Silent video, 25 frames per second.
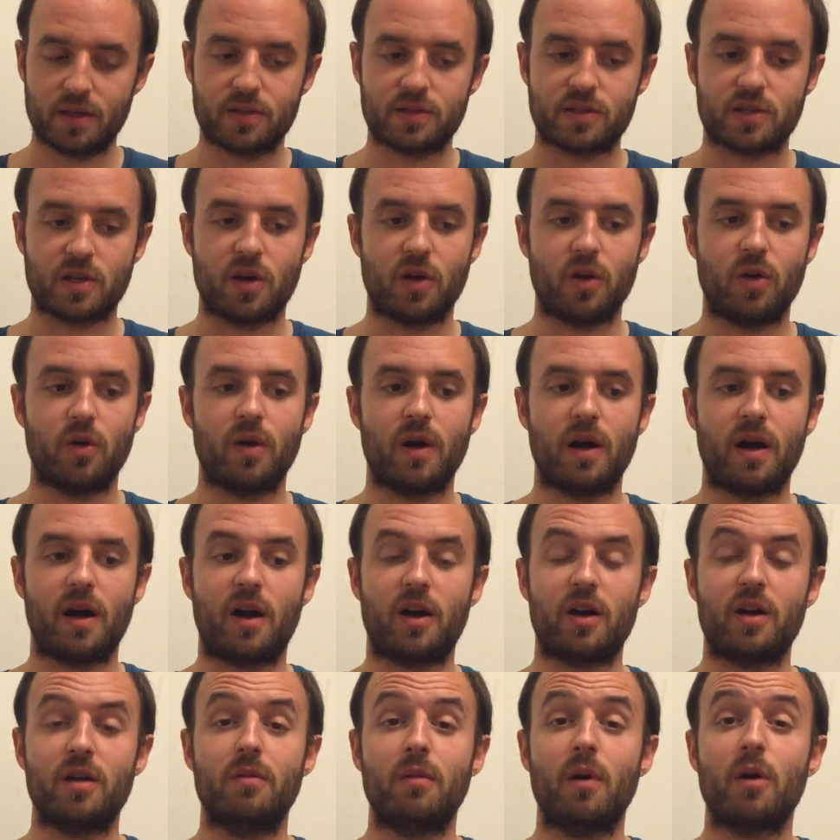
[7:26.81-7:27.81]
So
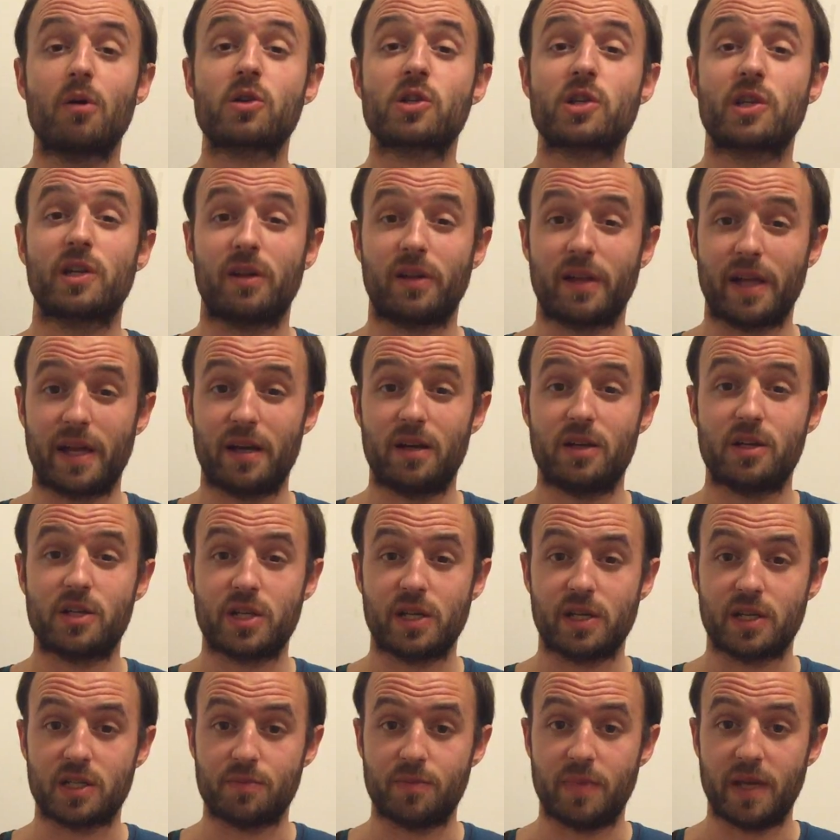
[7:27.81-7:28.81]
our emotional
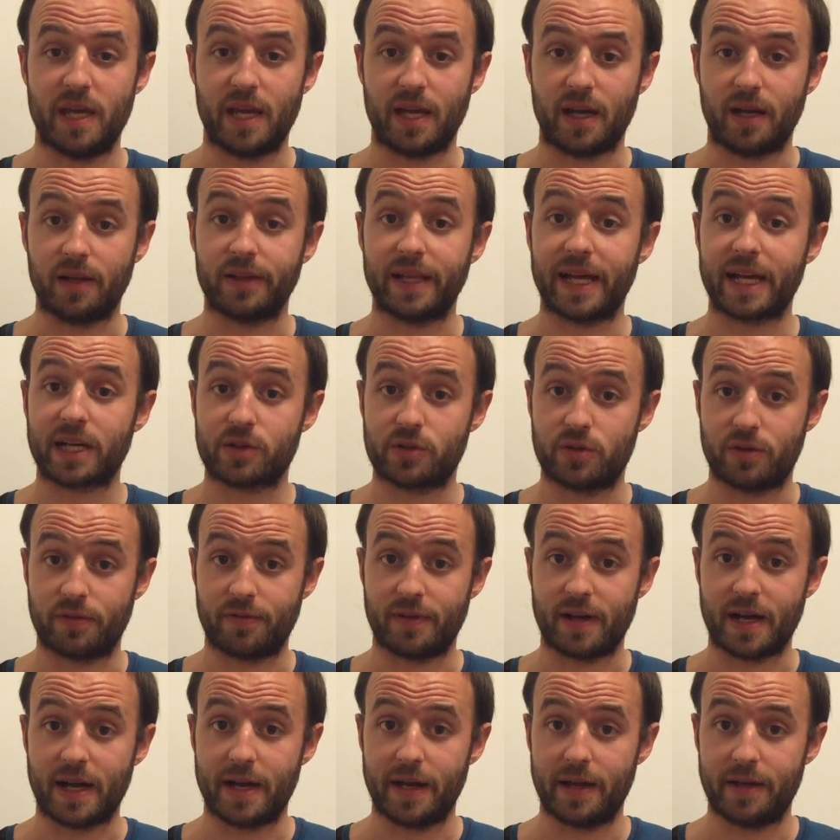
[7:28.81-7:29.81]
energy is being
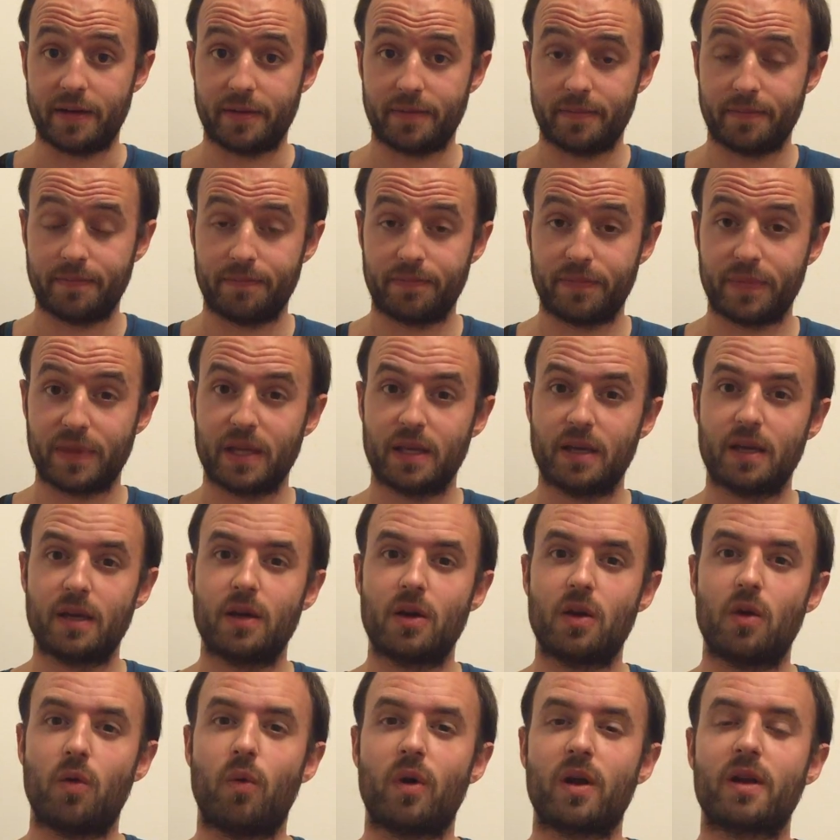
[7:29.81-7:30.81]
electrified.
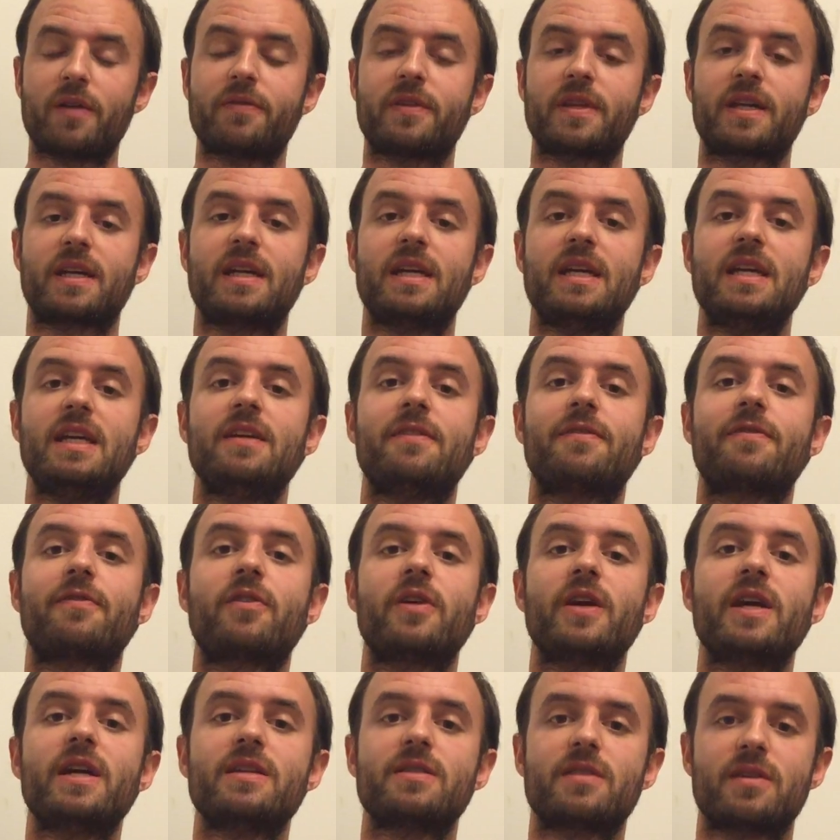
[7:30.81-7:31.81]
One of the key
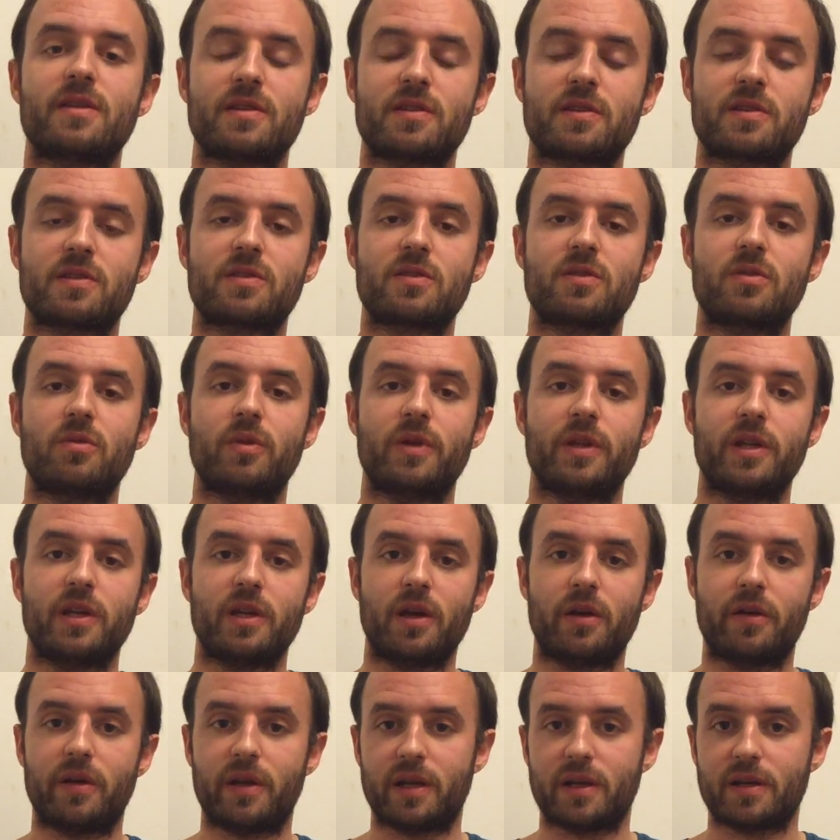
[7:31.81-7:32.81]
phrases with
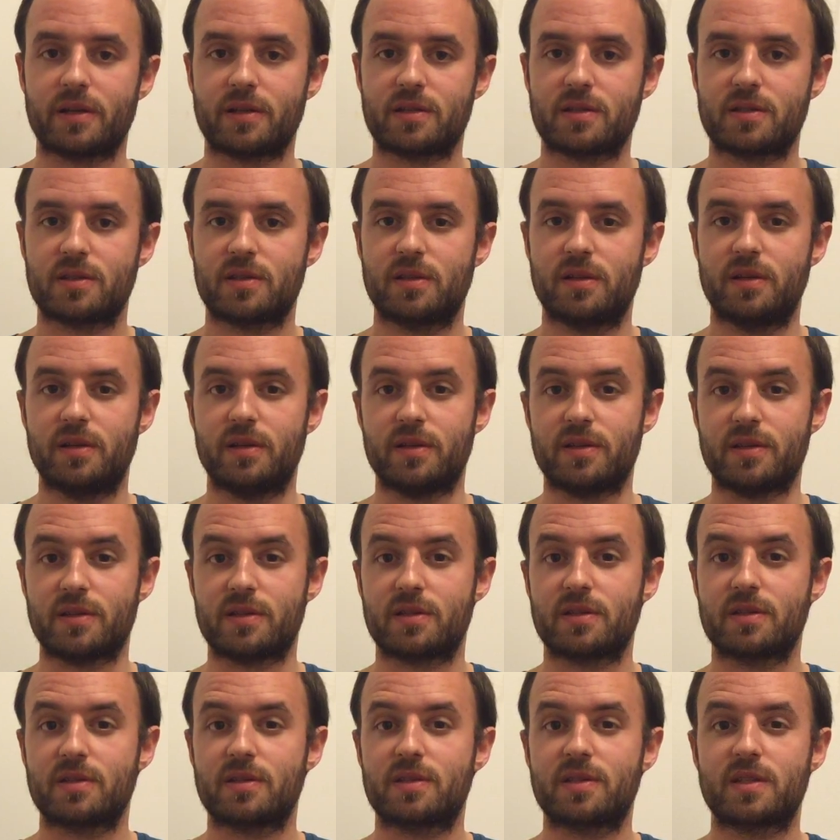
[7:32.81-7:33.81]
Uranus is
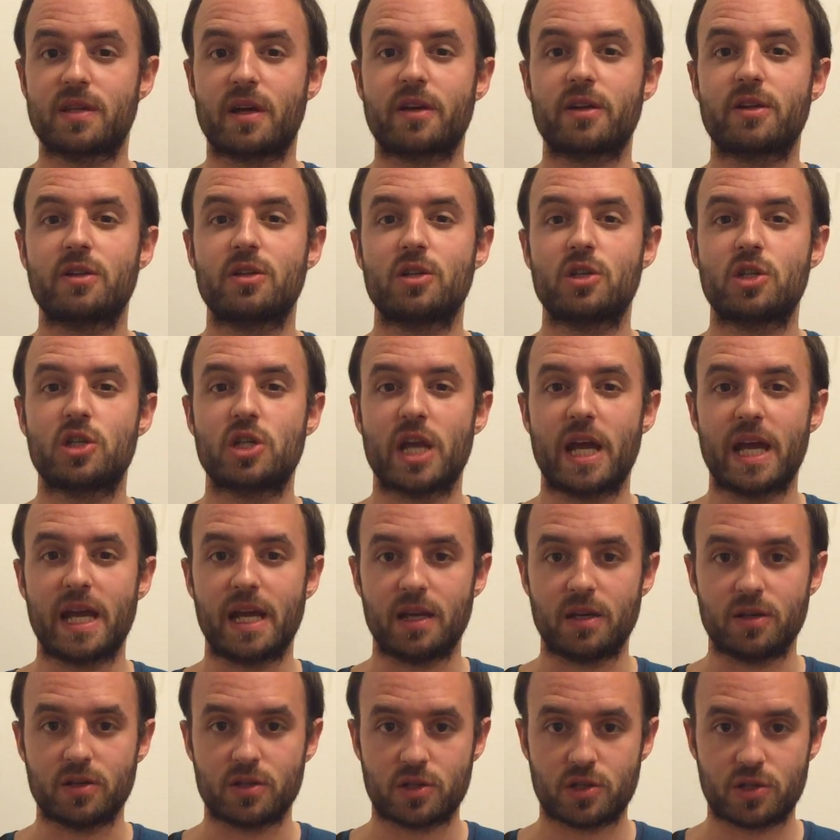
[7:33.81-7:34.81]
sudden
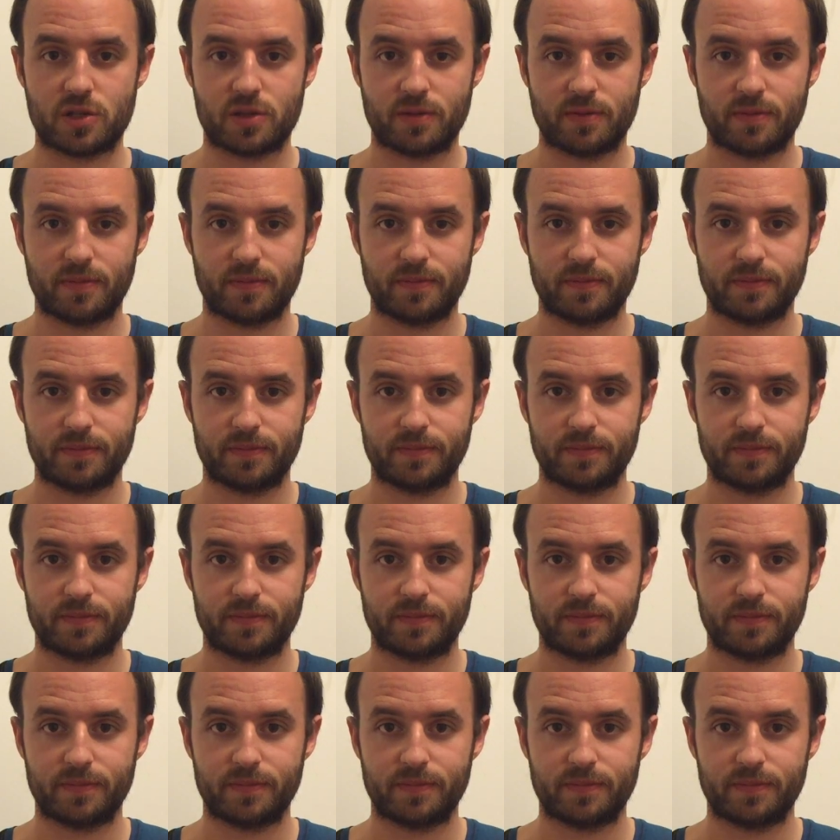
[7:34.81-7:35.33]
change.